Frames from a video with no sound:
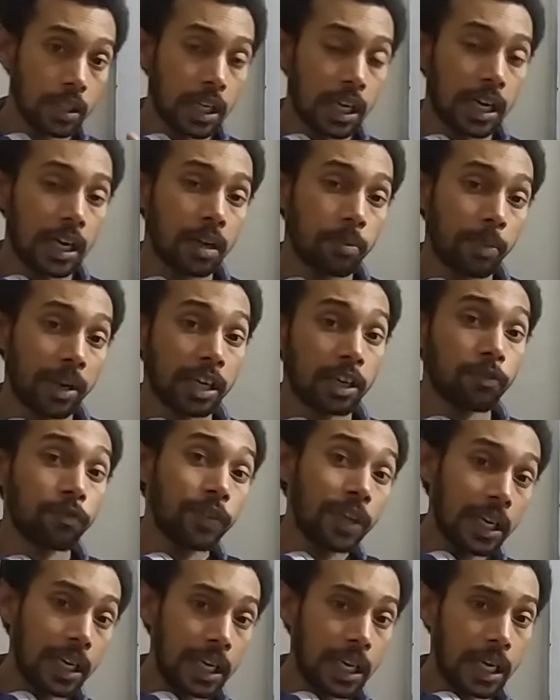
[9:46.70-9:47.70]
the magnetic
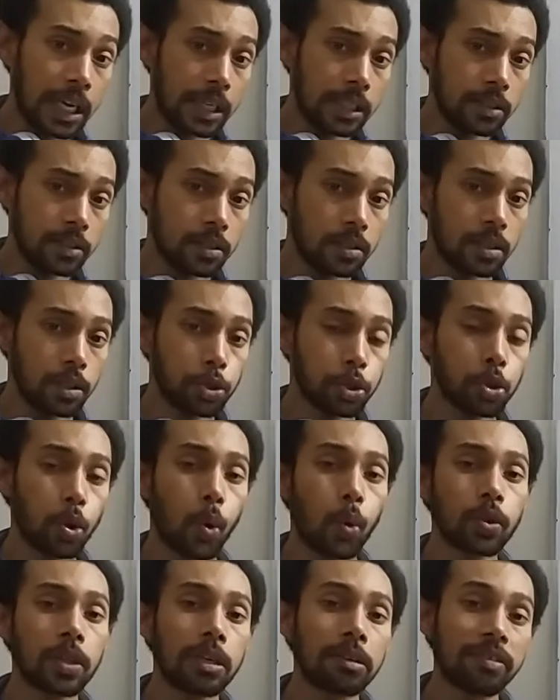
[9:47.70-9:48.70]
field lines
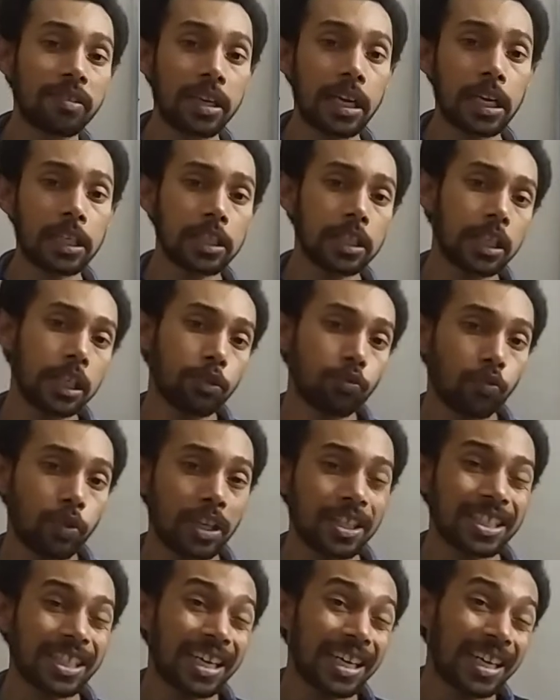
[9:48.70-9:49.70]
show the direction in
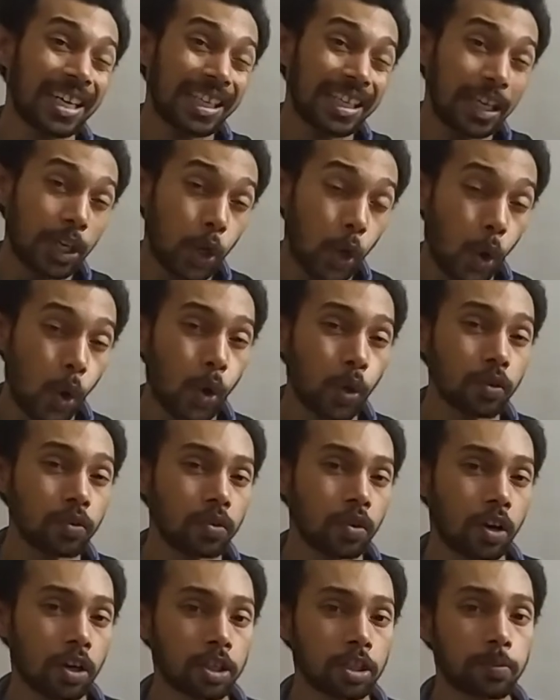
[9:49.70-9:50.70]
which a
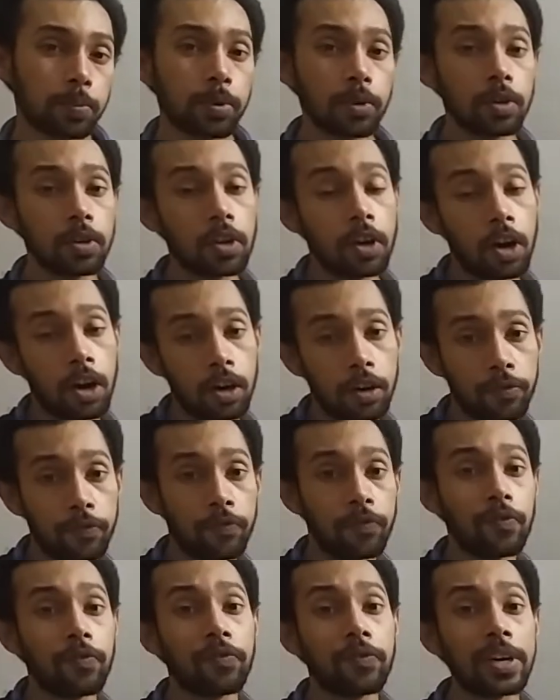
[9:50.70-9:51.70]
lone north pole or
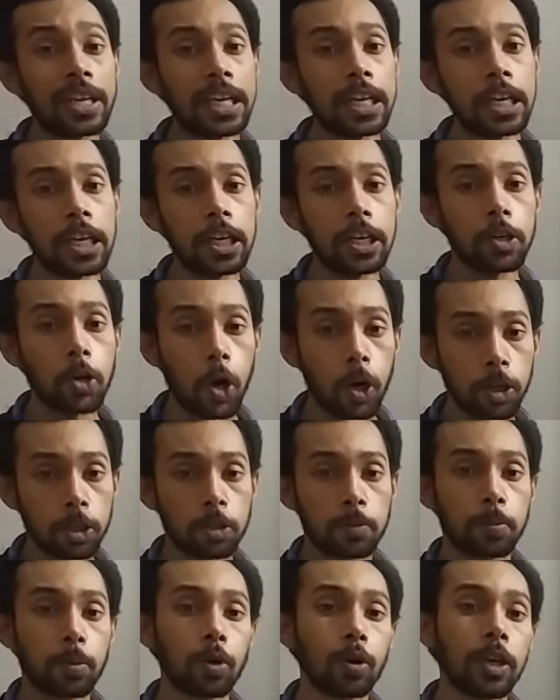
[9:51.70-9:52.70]
free
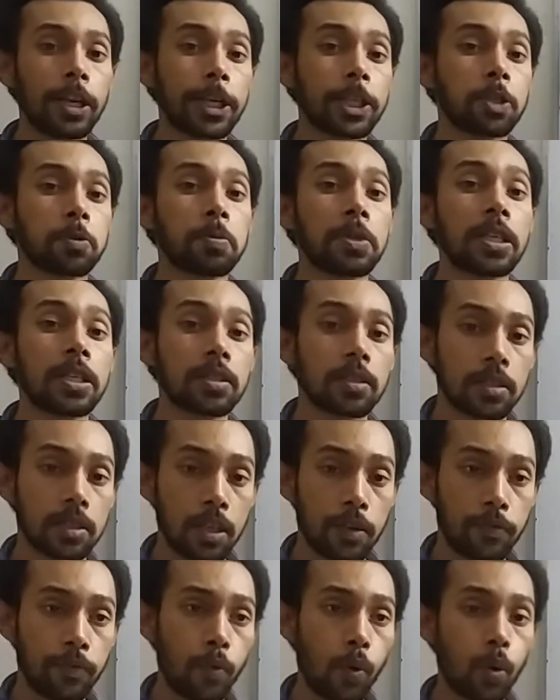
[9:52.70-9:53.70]
north pole experiences
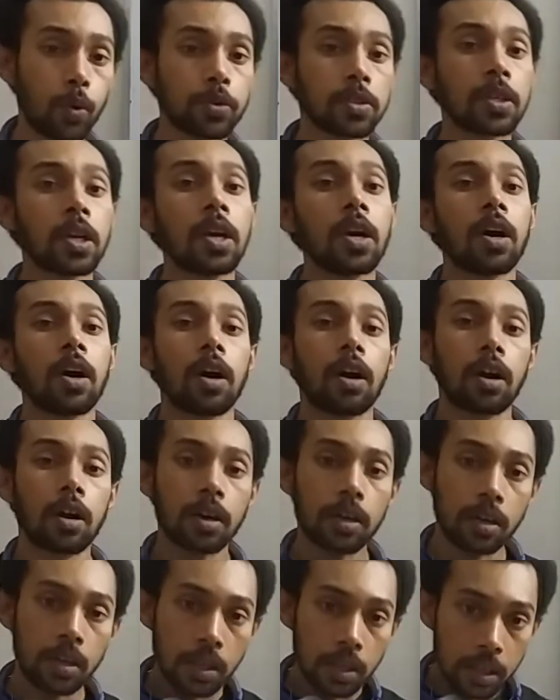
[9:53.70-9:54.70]
a force
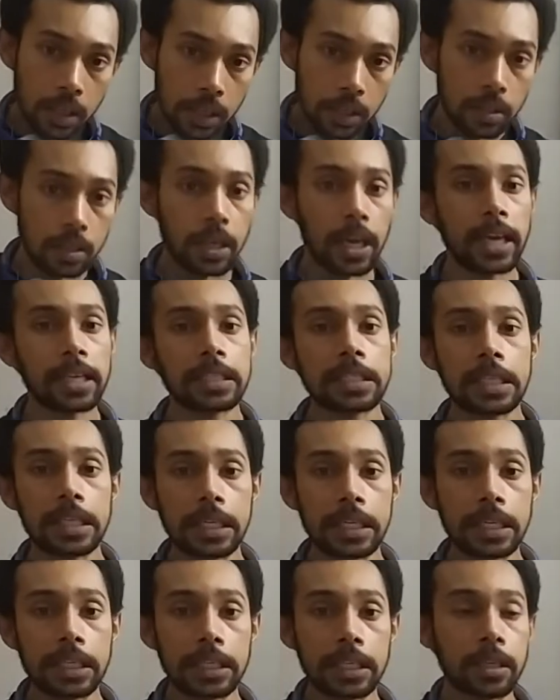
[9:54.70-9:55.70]
or
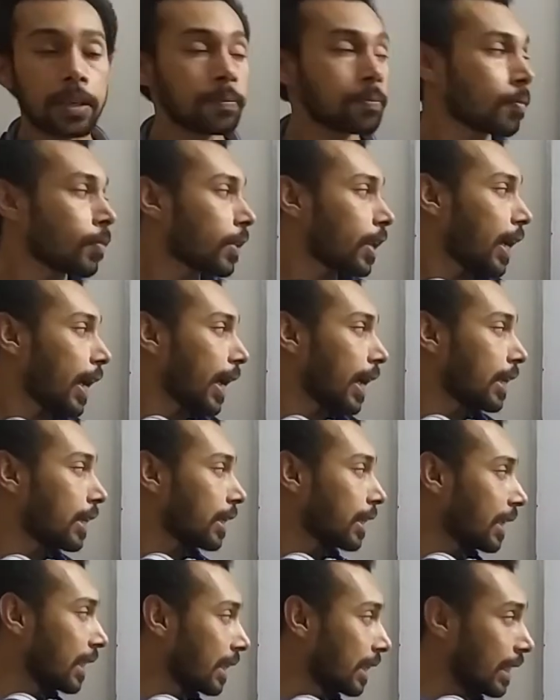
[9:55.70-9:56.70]
accelerated.
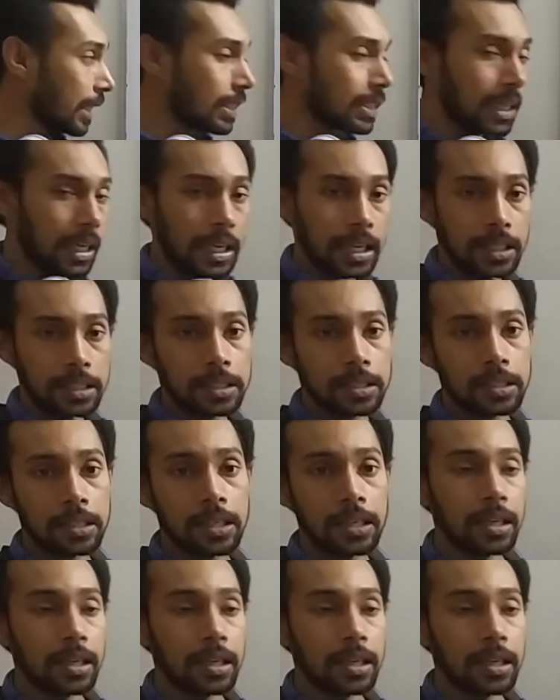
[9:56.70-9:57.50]
And in this case,